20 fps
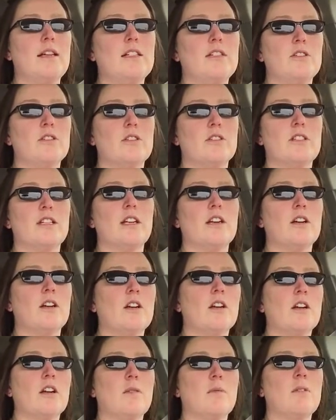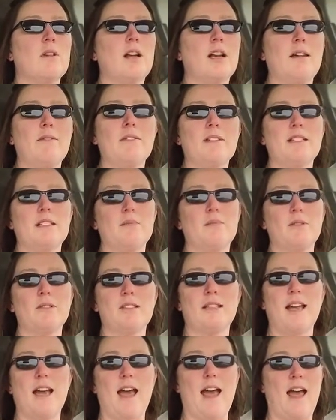Easter dinner. We're not even
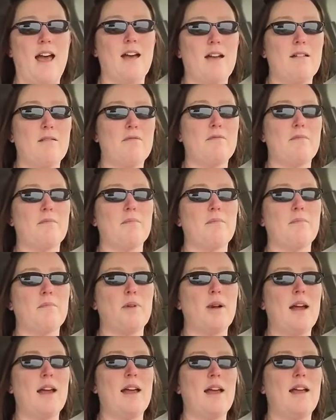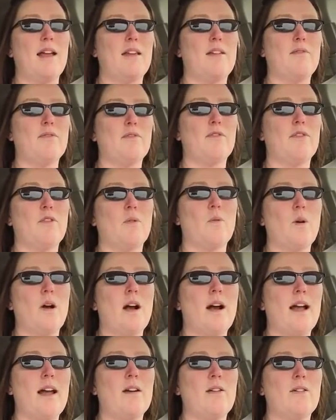supposed to have bread for a
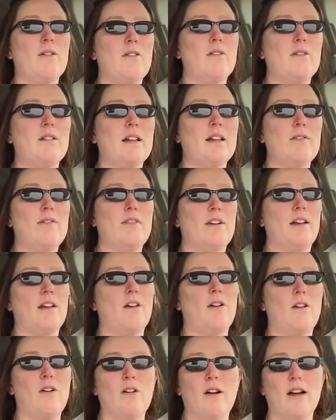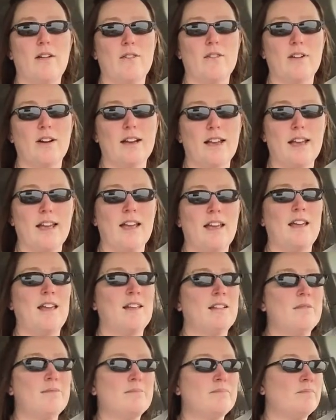while, if at all, ever
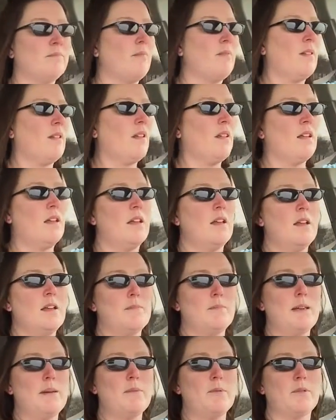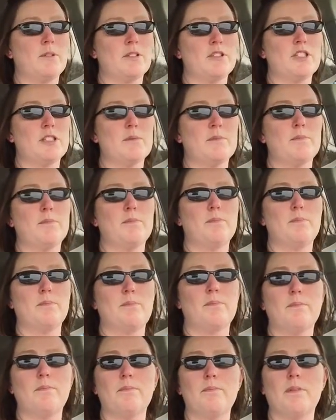again. People are just,
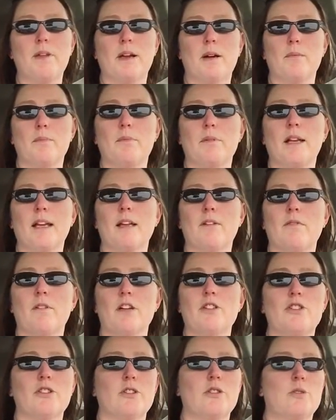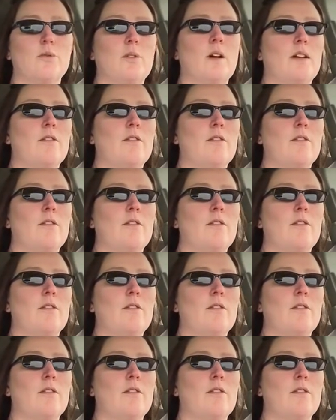they're playing Russian